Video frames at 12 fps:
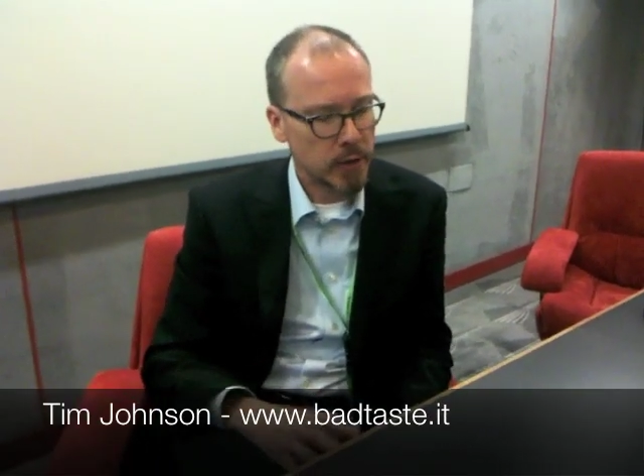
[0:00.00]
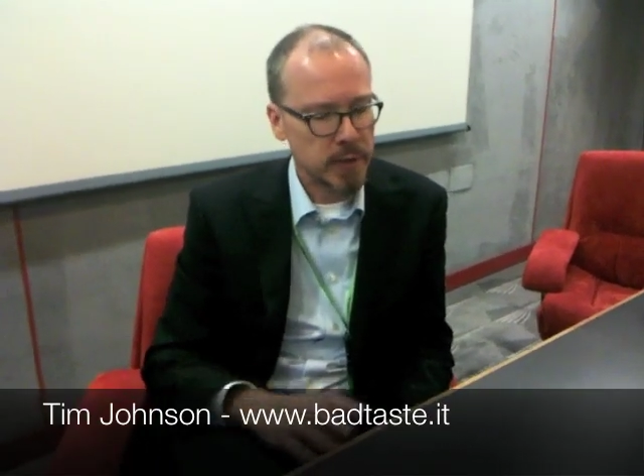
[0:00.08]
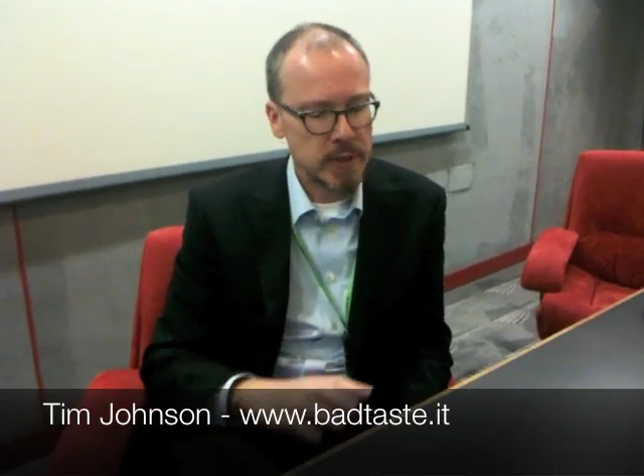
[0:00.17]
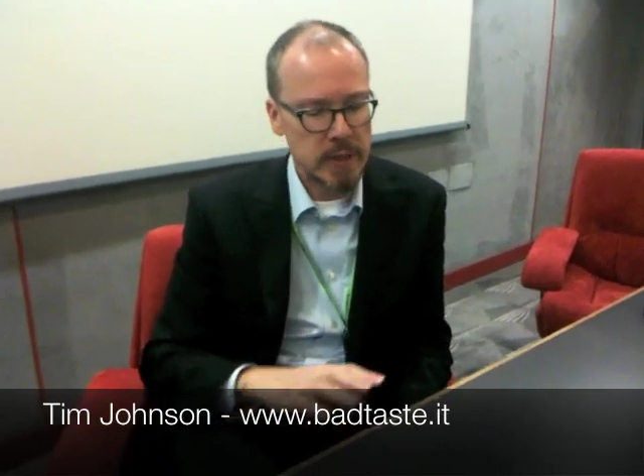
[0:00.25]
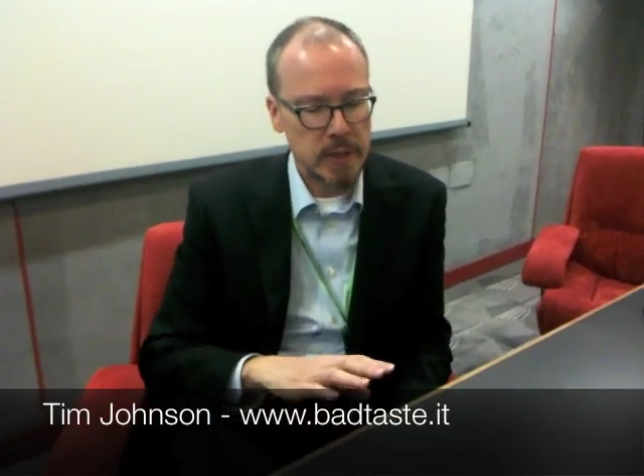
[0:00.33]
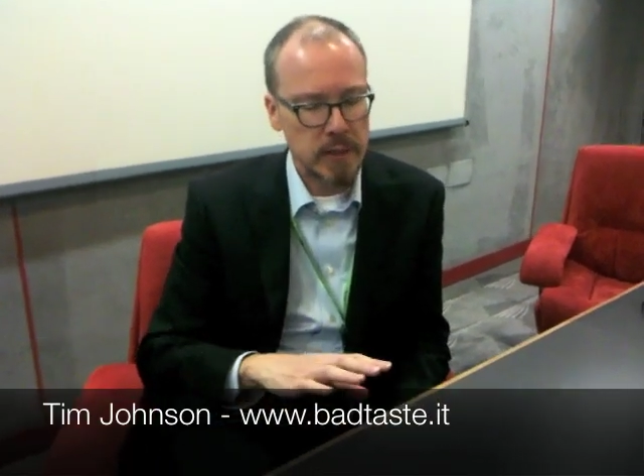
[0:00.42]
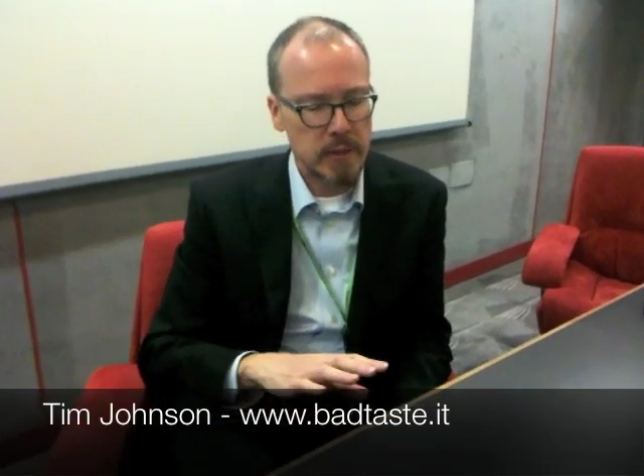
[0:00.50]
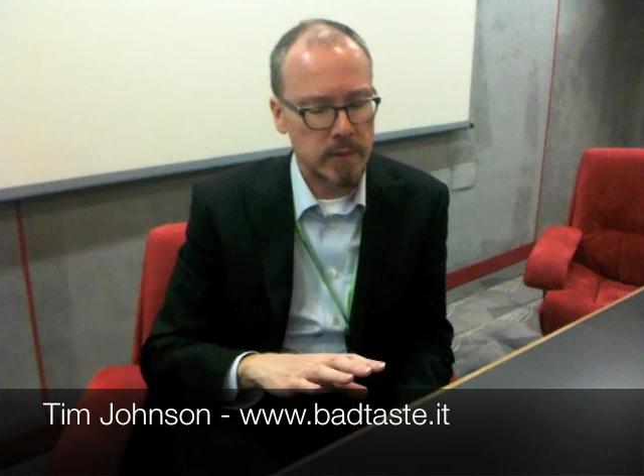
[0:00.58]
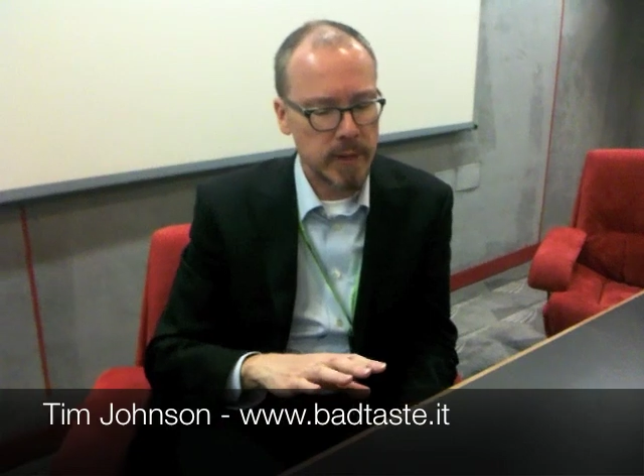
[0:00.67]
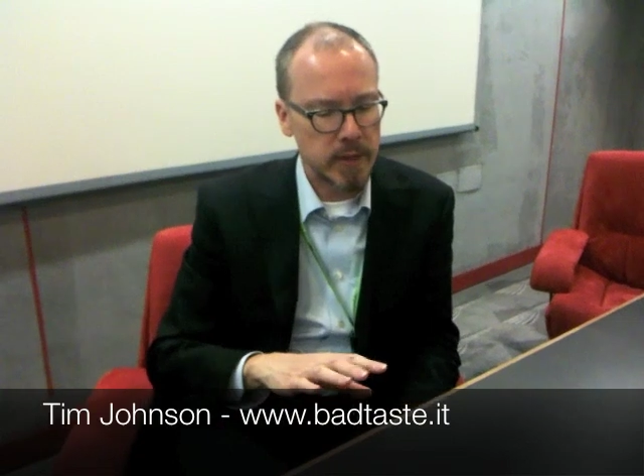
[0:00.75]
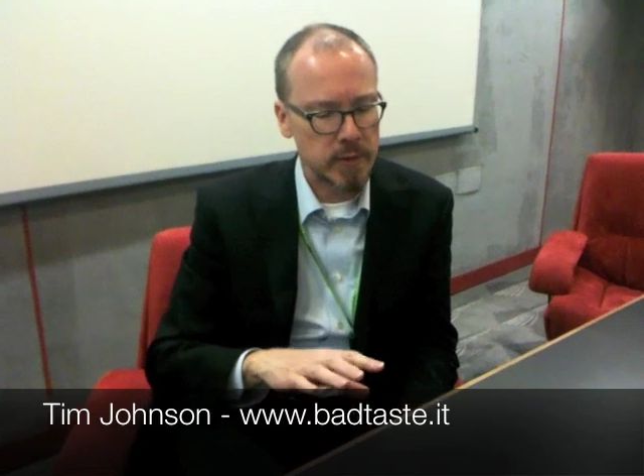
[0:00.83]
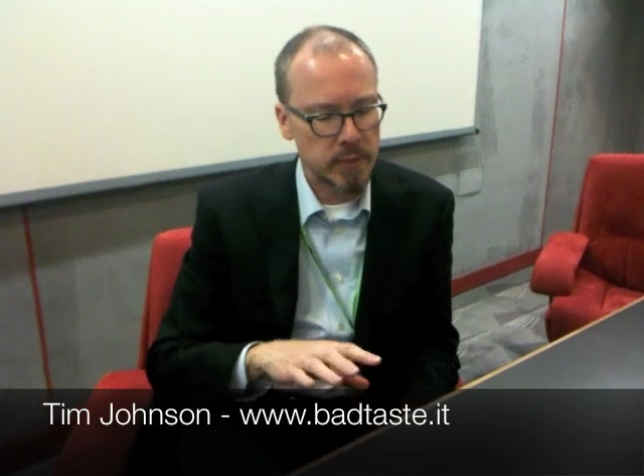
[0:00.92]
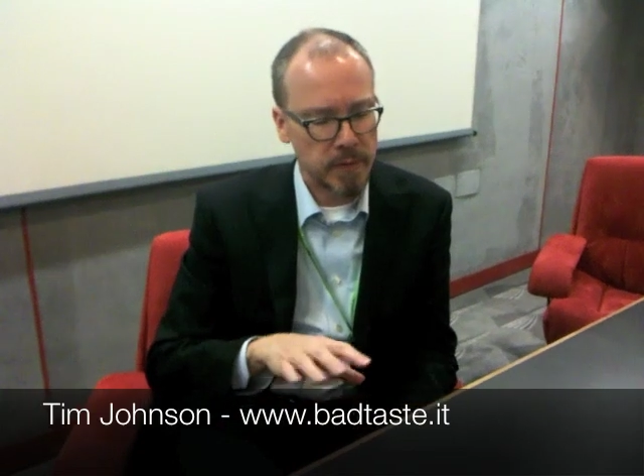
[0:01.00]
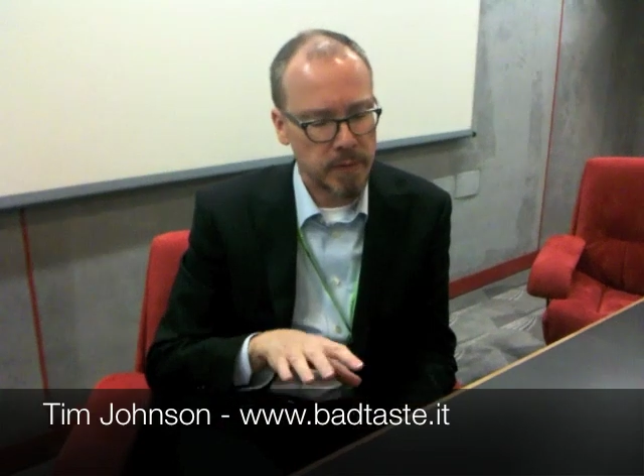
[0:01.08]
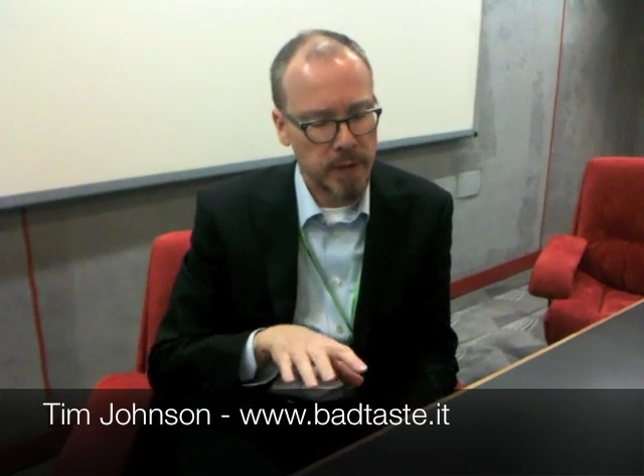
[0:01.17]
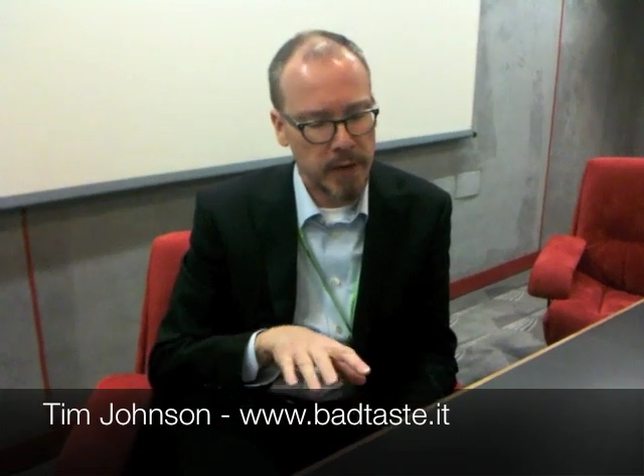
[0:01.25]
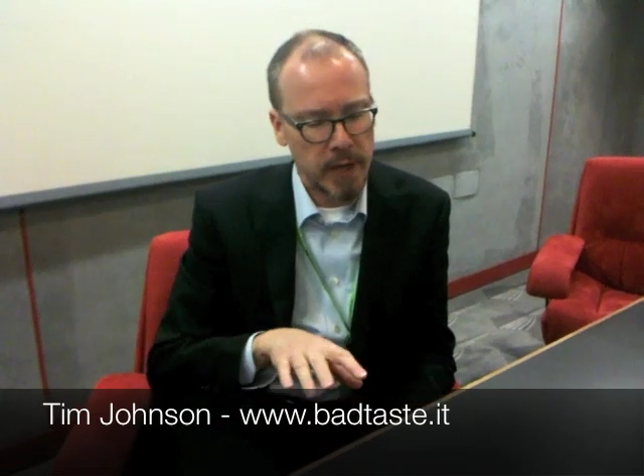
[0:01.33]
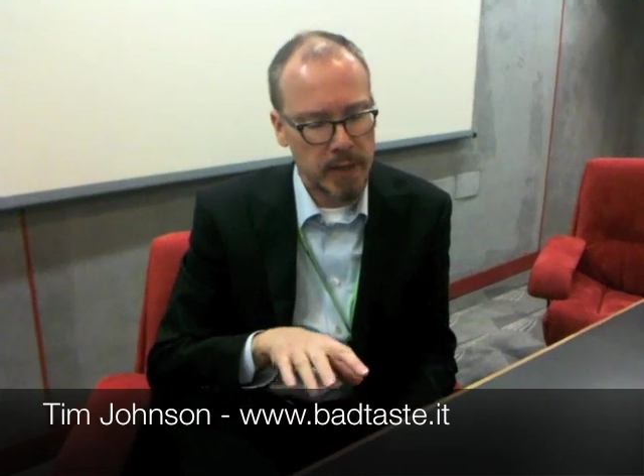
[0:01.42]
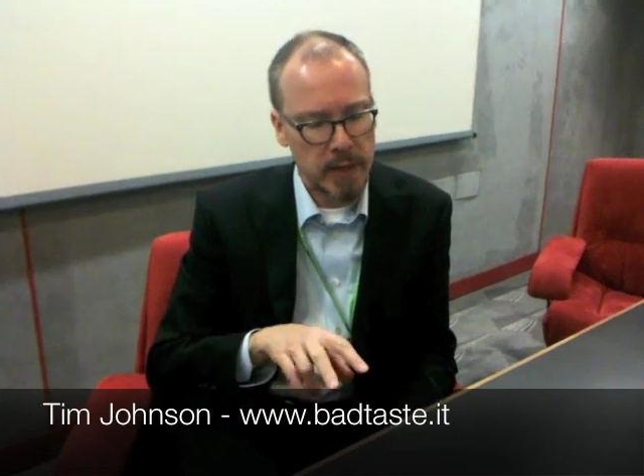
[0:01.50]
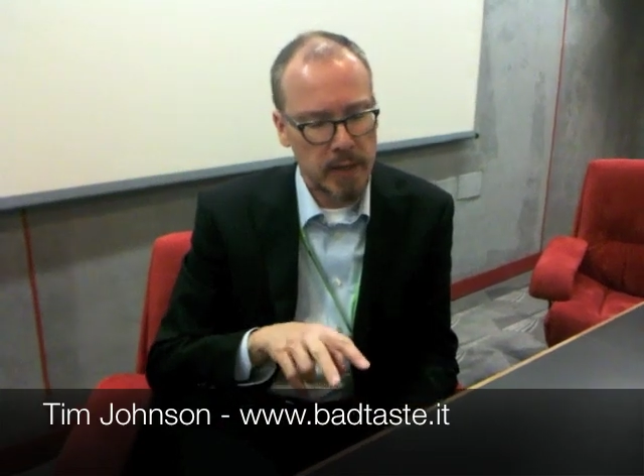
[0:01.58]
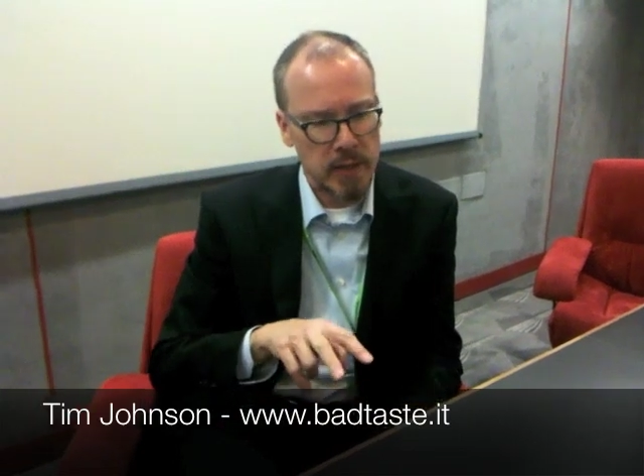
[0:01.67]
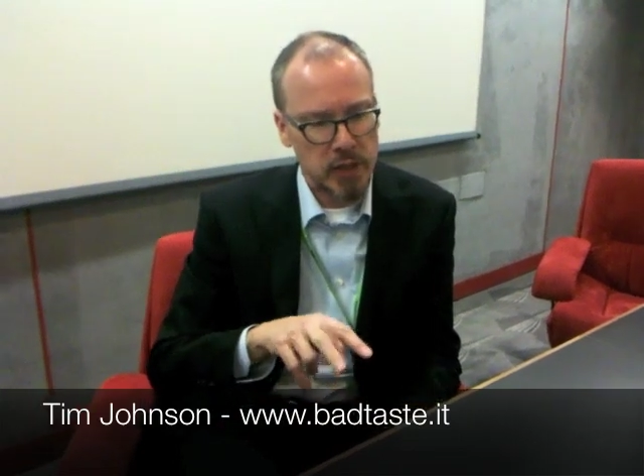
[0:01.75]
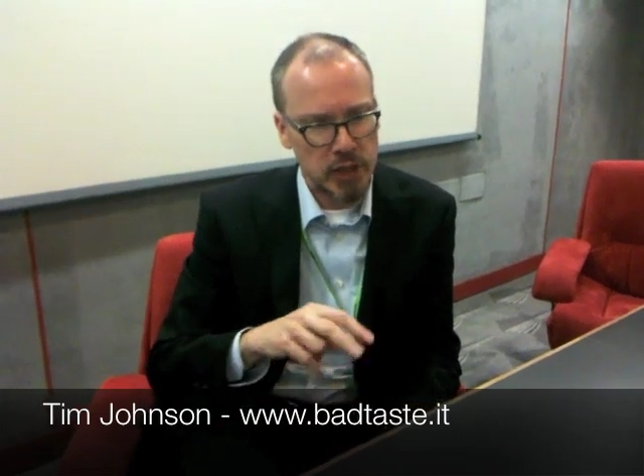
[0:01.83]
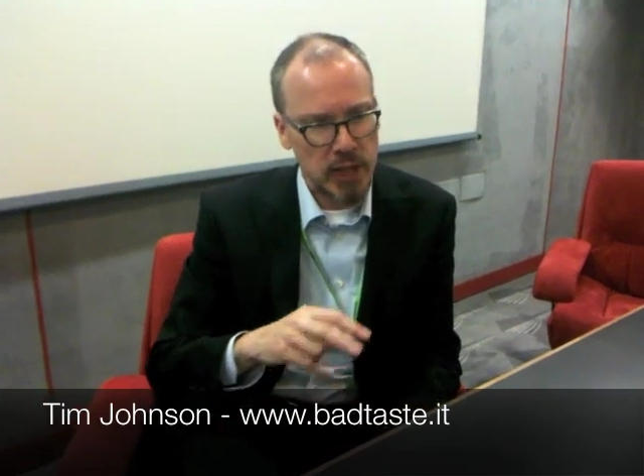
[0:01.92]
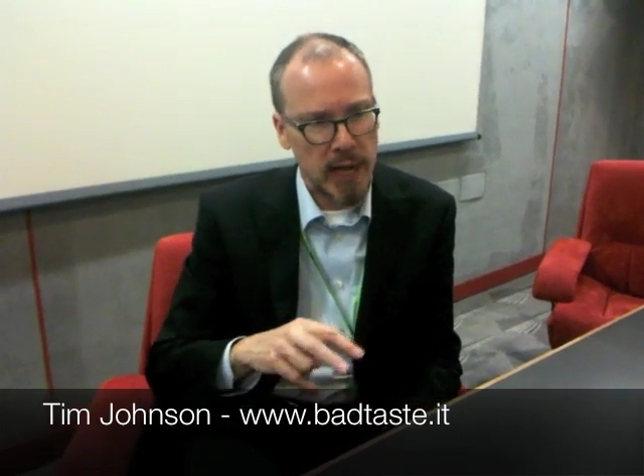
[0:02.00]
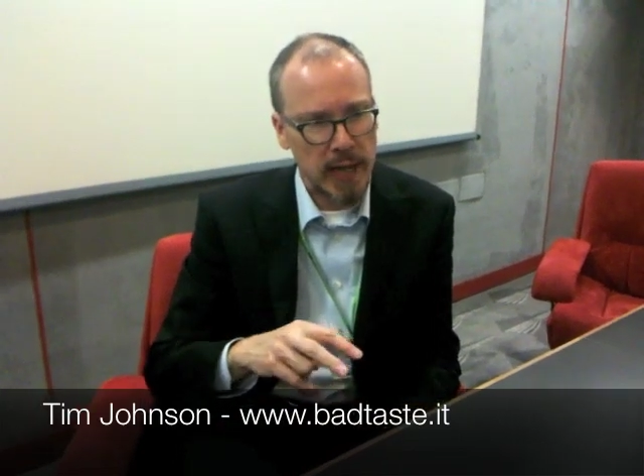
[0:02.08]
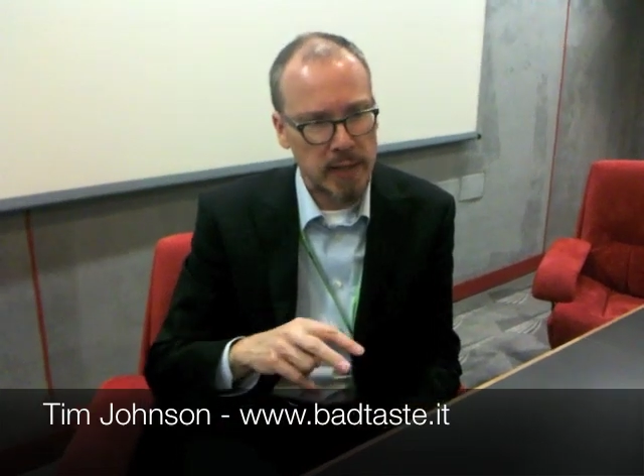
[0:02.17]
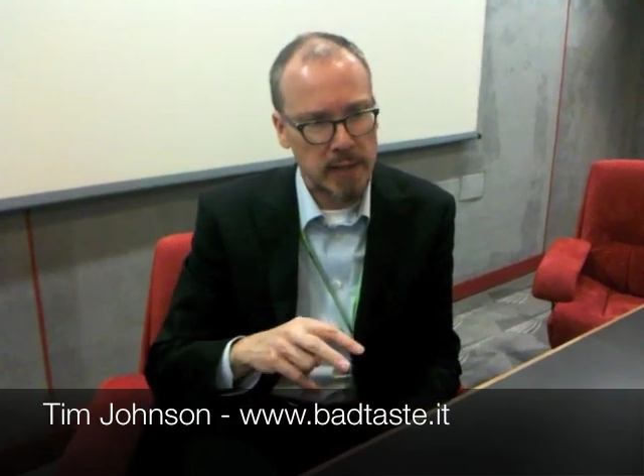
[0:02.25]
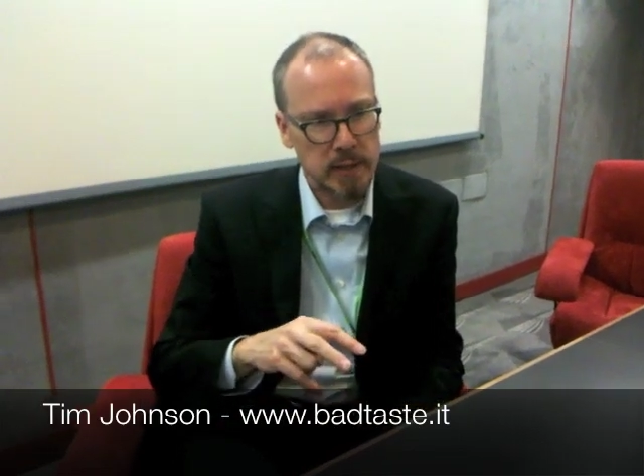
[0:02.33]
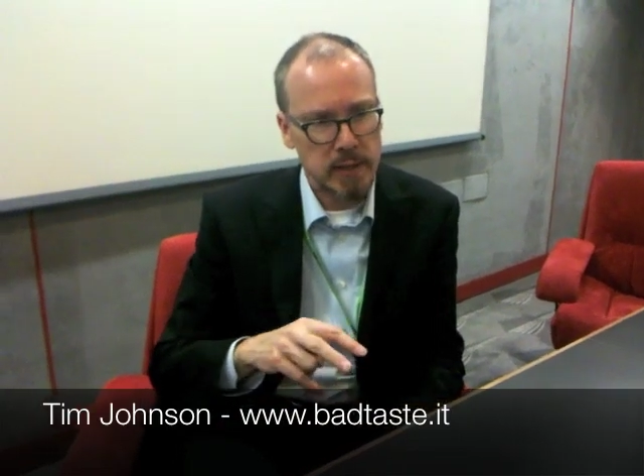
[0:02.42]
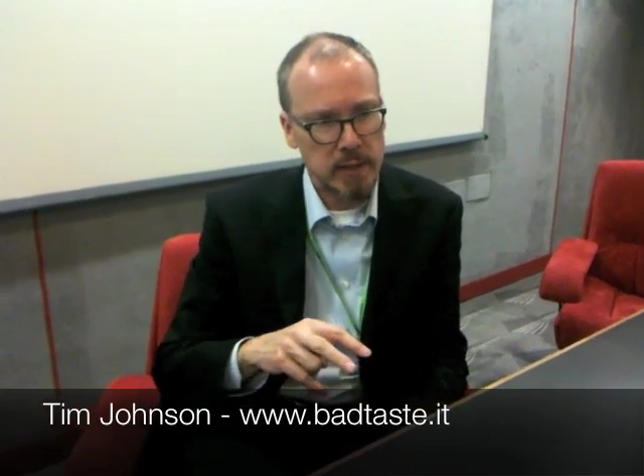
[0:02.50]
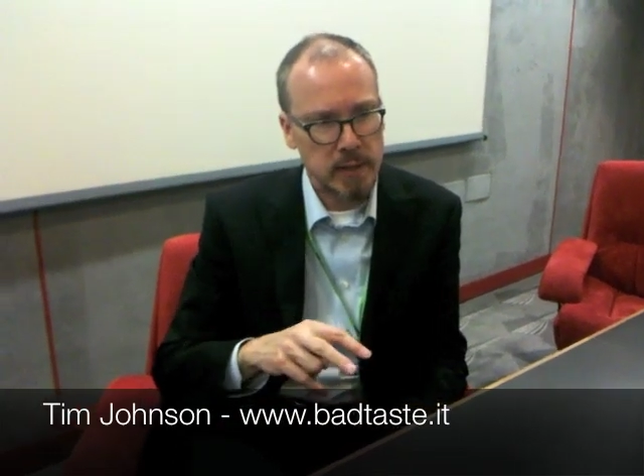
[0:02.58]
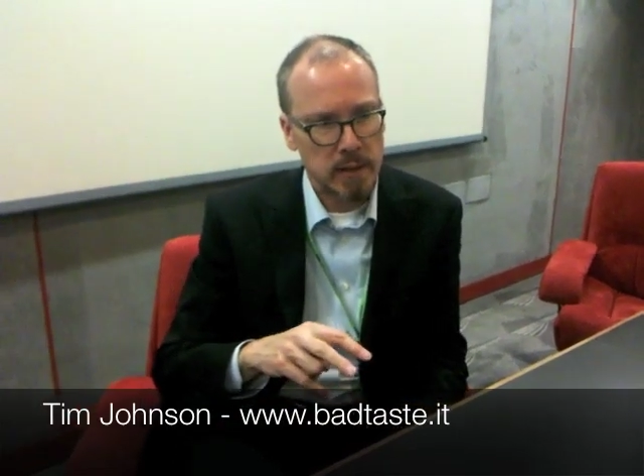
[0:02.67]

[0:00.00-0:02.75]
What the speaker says: Chris and Dean, the directors, worked very hard on the shots